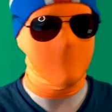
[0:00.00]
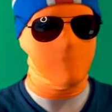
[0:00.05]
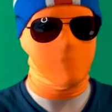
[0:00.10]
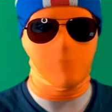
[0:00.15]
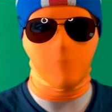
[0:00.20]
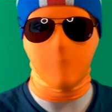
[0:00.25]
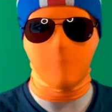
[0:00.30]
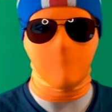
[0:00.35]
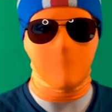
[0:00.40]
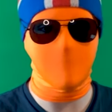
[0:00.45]

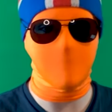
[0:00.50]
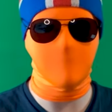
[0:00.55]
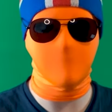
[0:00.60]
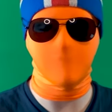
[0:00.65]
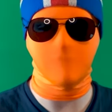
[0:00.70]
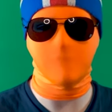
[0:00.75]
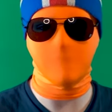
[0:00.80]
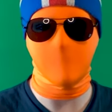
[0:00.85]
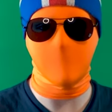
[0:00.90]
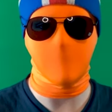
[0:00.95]
enjoyed making
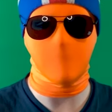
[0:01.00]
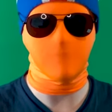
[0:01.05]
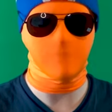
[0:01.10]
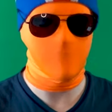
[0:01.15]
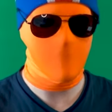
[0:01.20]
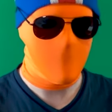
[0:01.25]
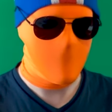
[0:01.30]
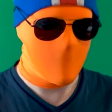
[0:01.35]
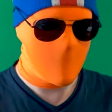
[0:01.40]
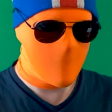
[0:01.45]
these videos.
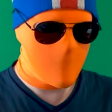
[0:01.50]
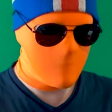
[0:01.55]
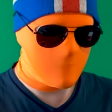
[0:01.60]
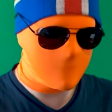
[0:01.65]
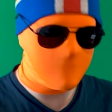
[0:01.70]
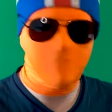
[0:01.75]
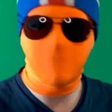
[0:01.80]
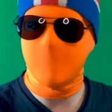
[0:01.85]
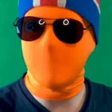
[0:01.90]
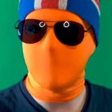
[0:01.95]
But
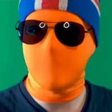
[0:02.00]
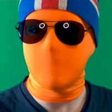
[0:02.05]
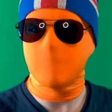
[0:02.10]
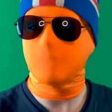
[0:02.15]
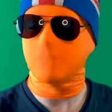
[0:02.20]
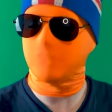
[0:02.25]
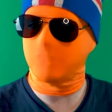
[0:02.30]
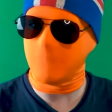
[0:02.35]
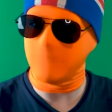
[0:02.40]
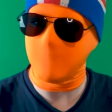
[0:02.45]
you see,
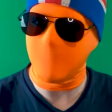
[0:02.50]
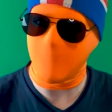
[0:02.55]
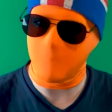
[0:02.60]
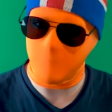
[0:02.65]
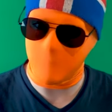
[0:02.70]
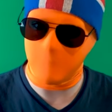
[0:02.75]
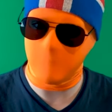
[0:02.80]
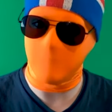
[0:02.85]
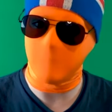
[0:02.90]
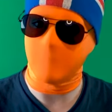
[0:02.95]
there's something I've
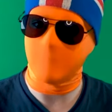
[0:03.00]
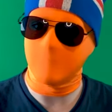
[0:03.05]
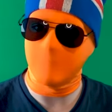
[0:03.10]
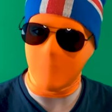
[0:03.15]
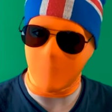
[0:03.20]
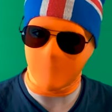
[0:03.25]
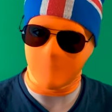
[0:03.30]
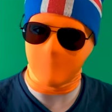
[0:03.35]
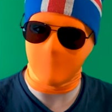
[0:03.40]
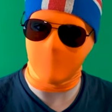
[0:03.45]
been
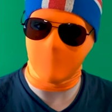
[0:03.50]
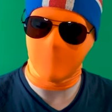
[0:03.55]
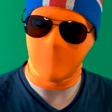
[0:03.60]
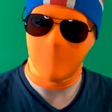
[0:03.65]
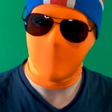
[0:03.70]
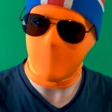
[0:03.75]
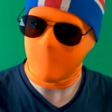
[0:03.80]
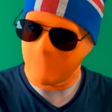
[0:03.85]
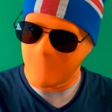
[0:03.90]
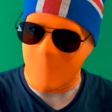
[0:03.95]
neglecting,
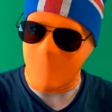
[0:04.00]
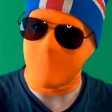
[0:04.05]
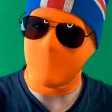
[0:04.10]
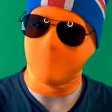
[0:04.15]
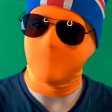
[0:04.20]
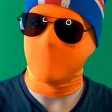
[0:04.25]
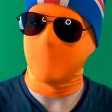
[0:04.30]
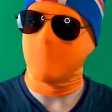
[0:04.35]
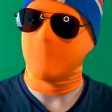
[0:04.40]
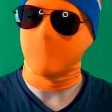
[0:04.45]
and that
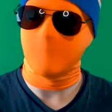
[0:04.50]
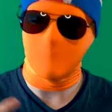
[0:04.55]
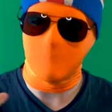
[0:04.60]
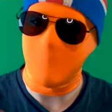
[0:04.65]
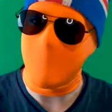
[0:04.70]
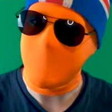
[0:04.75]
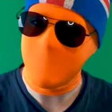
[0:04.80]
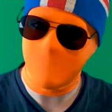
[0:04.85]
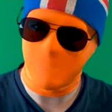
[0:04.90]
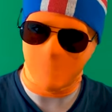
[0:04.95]
is the
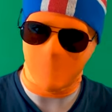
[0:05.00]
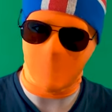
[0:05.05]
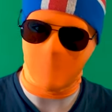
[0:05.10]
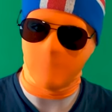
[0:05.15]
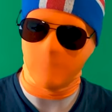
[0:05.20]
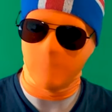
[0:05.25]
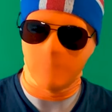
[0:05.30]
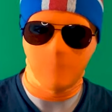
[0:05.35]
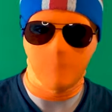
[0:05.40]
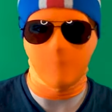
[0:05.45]
main
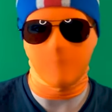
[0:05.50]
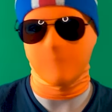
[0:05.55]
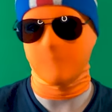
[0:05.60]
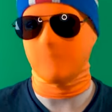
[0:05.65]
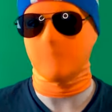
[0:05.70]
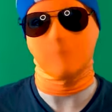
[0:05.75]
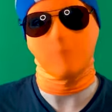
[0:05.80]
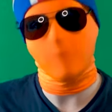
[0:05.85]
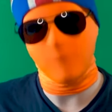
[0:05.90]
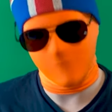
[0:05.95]
channel or
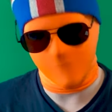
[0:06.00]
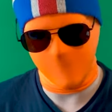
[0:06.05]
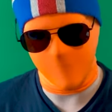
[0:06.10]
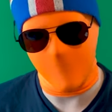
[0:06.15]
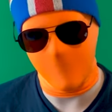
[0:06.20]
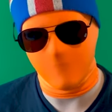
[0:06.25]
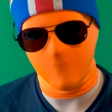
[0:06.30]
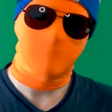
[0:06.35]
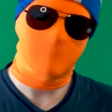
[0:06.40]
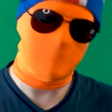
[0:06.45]
the lore
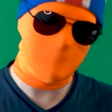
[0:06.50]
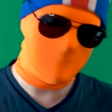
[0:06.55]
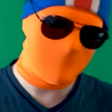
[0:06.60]
channel. You see,